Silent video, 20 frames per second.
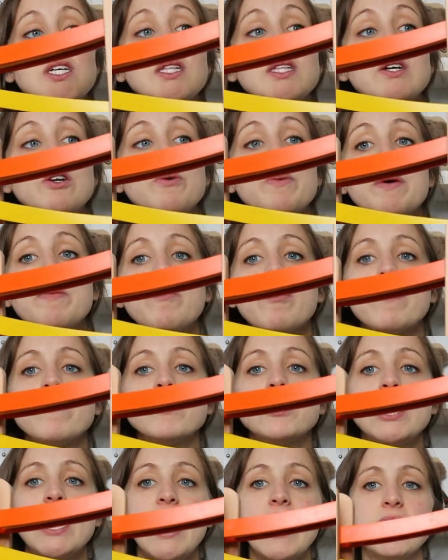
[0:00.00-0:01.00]
a little bit more of
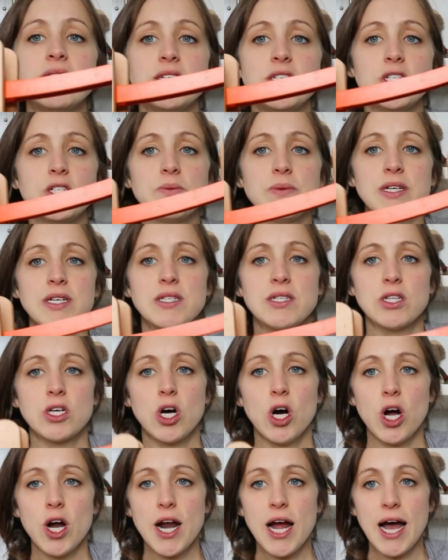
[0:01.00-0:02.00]
a challenge because the
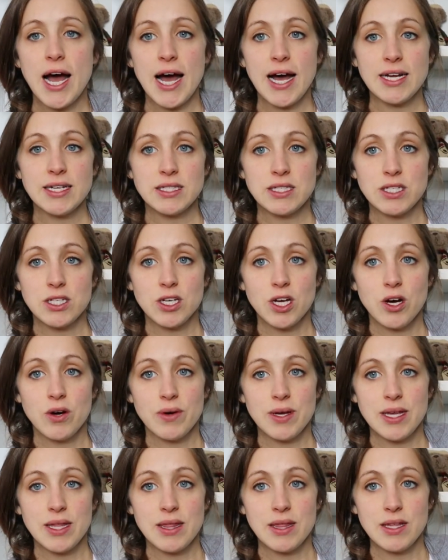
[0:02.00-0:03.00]
car has to go
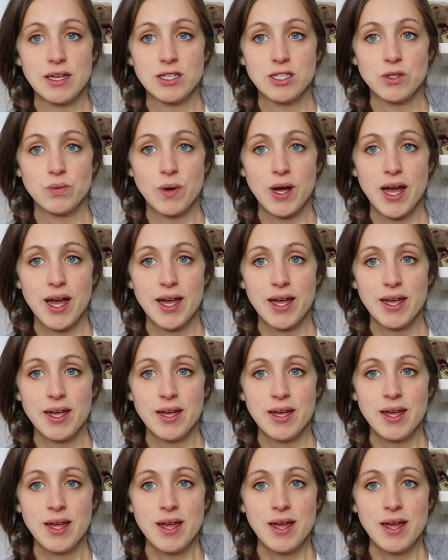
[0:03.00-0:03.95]
in this way.